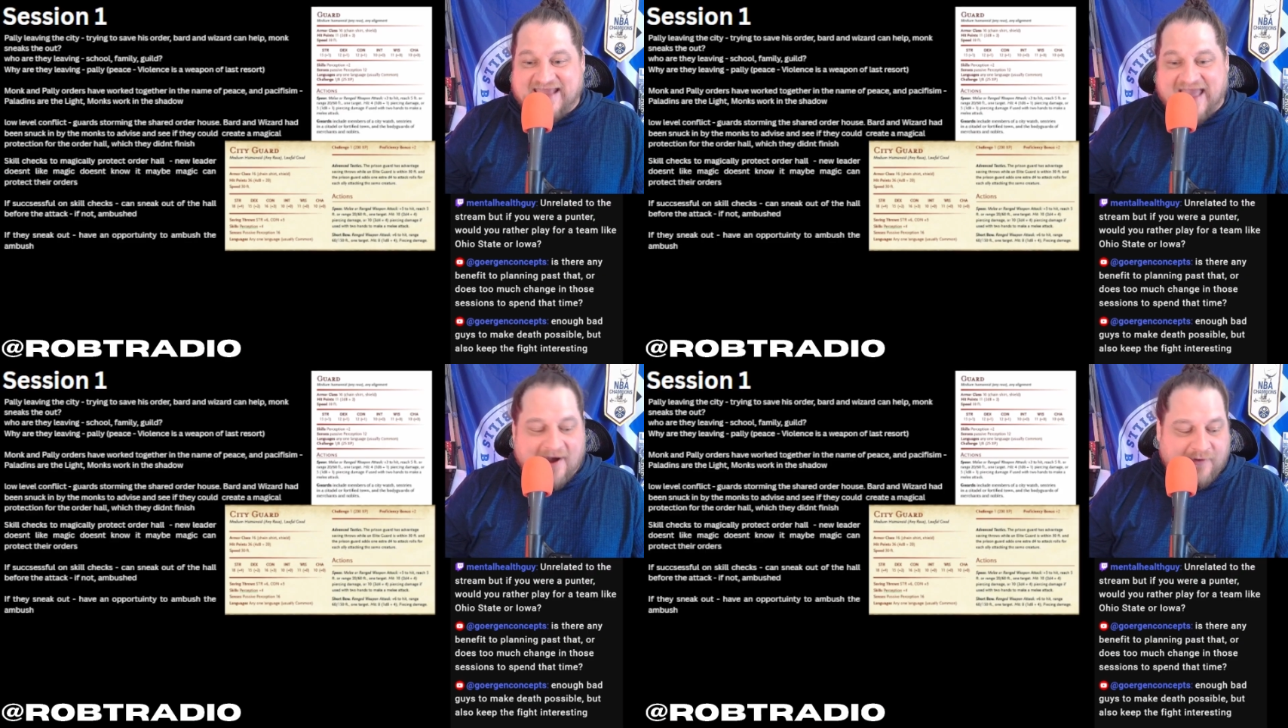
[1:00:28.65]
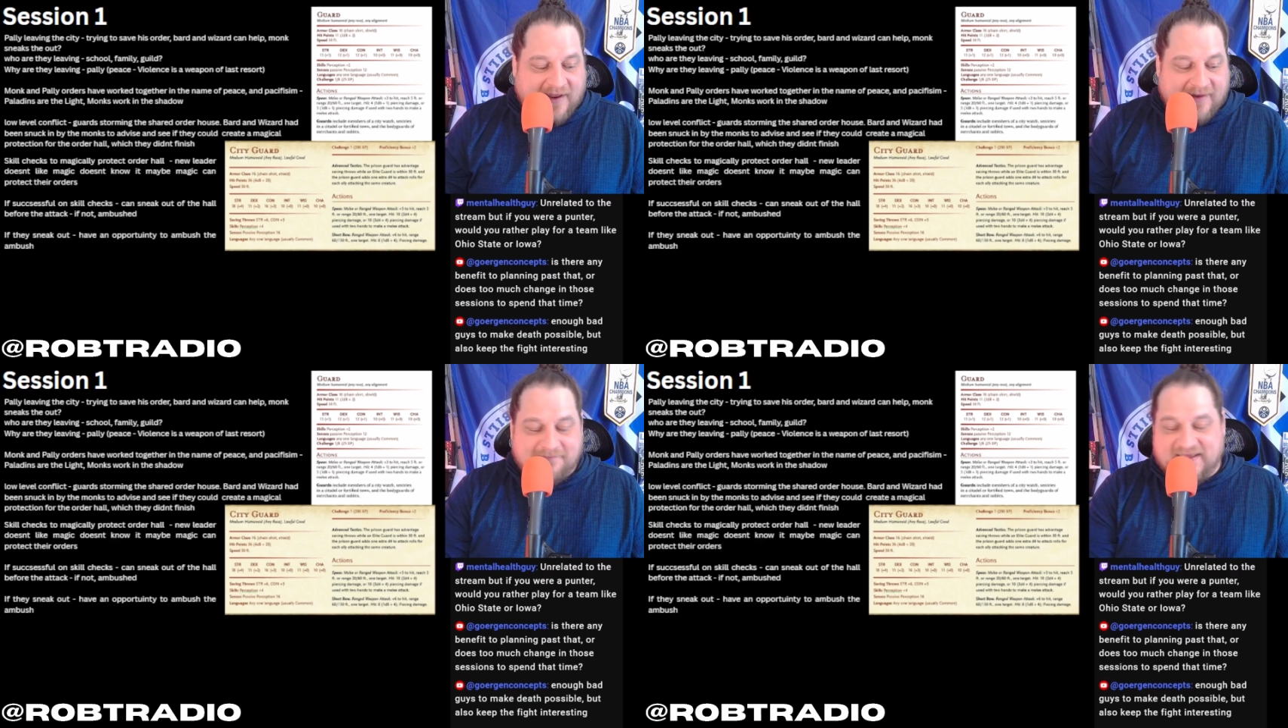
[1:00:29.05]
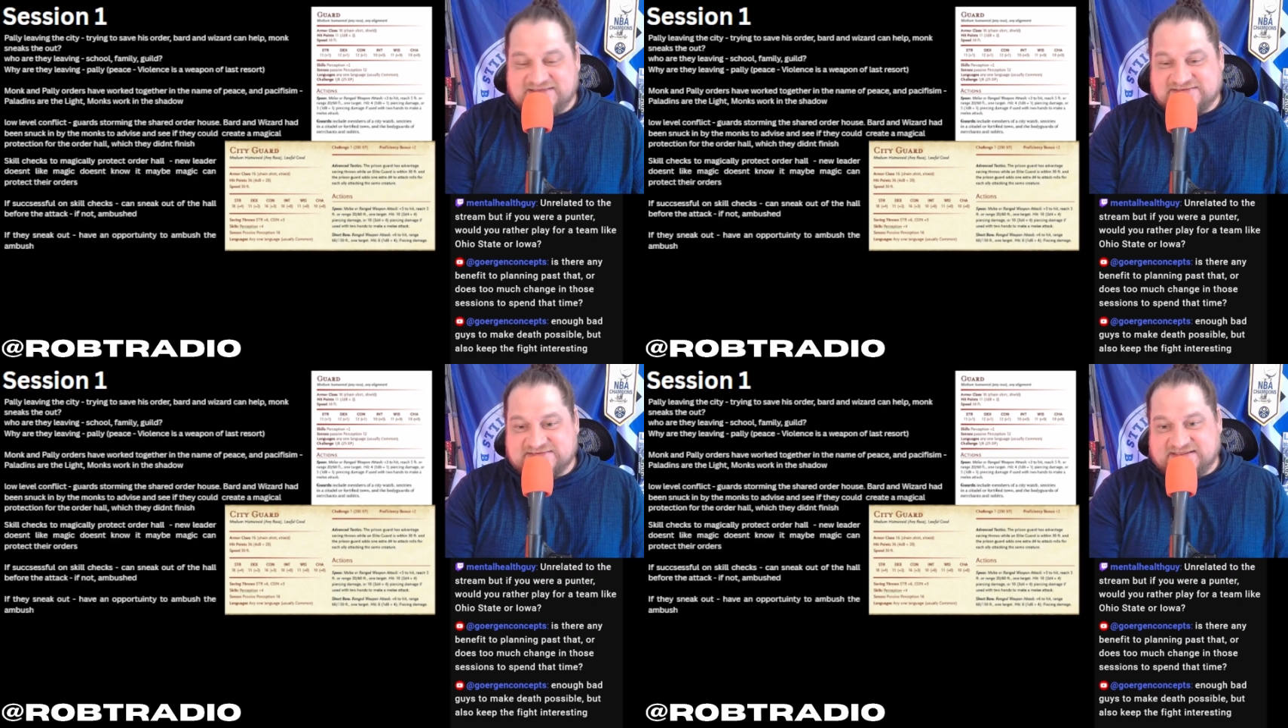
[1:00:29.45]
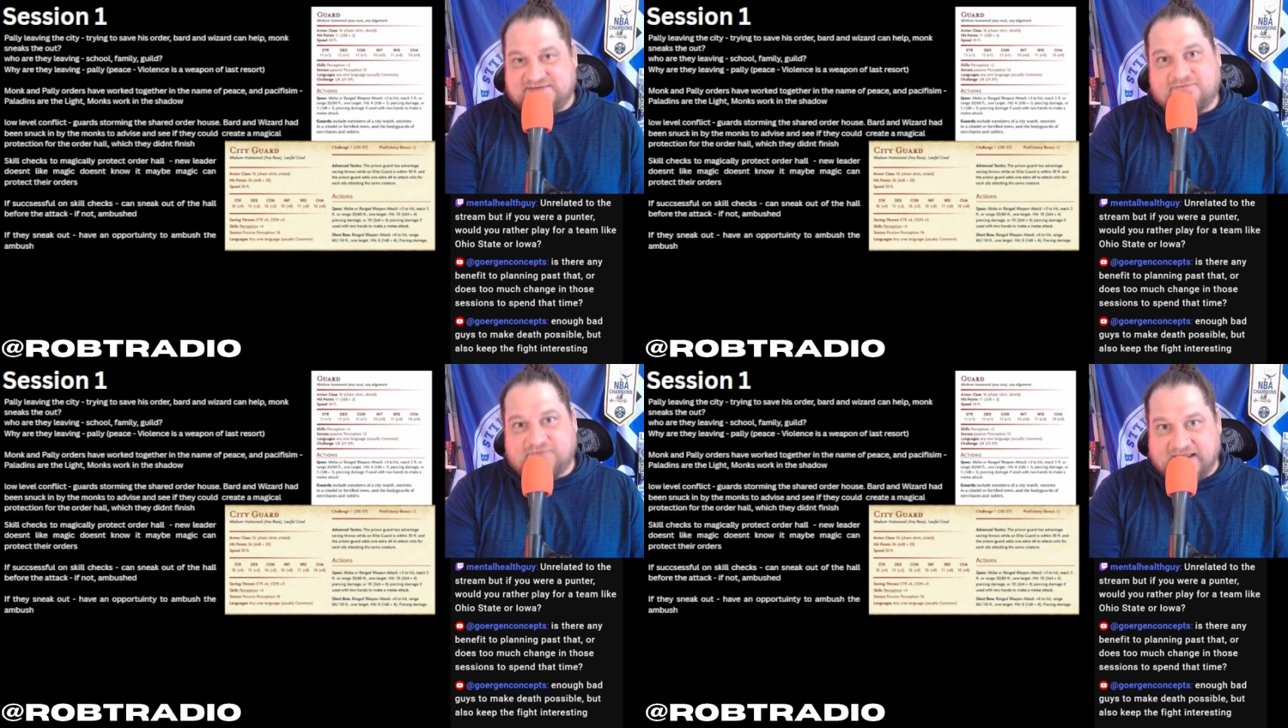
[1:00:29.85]
out and miss this
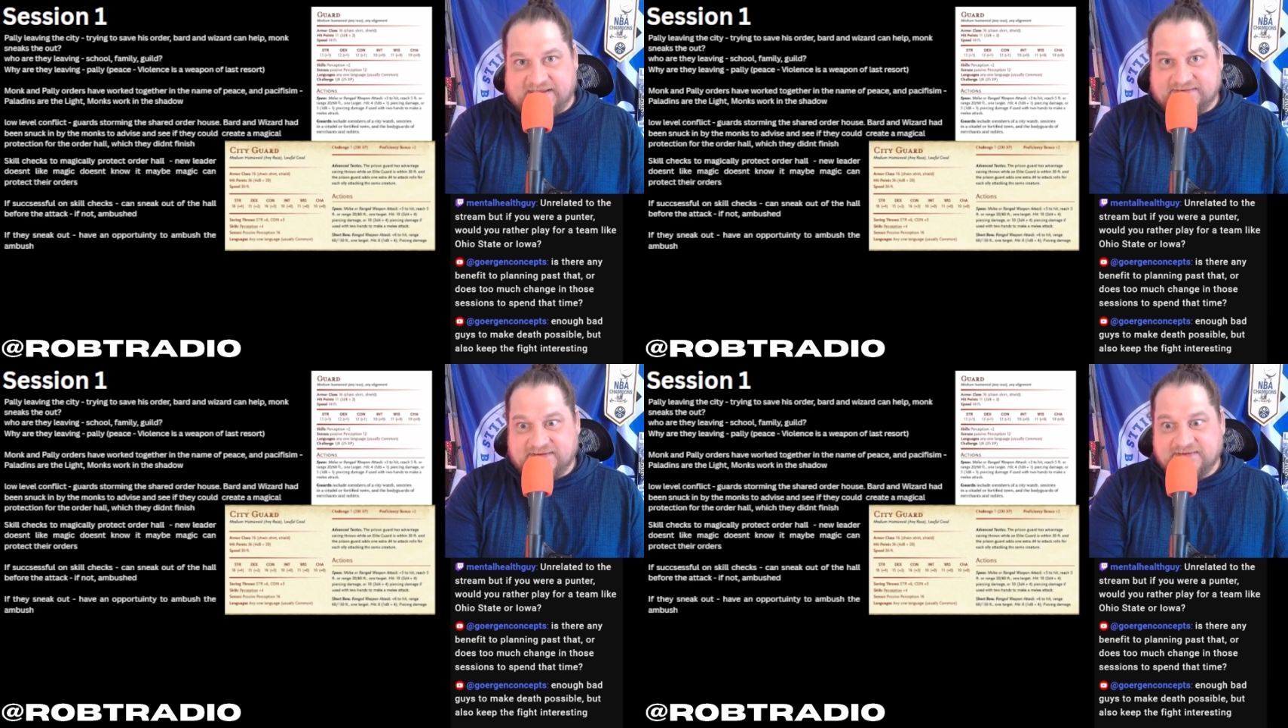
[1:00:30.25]
fight.